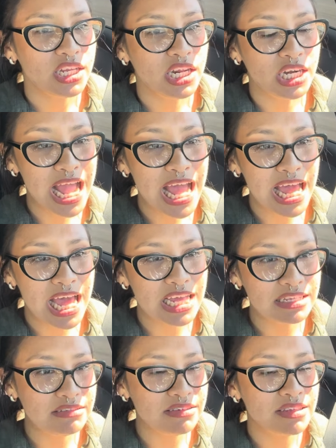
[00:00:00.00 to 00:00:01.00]

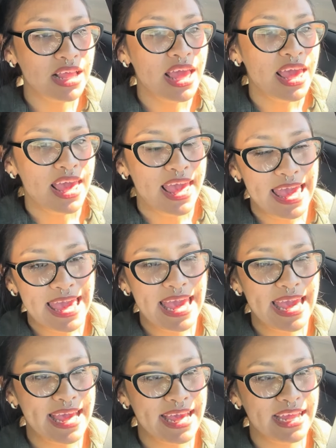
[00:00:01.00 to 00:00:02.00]
rajas,
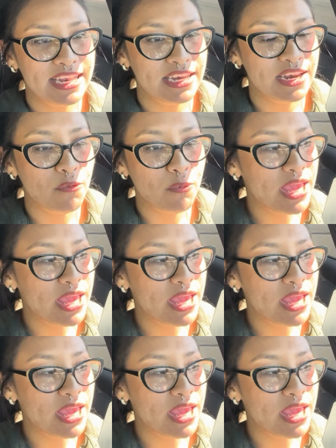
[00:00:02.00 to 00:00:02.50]
and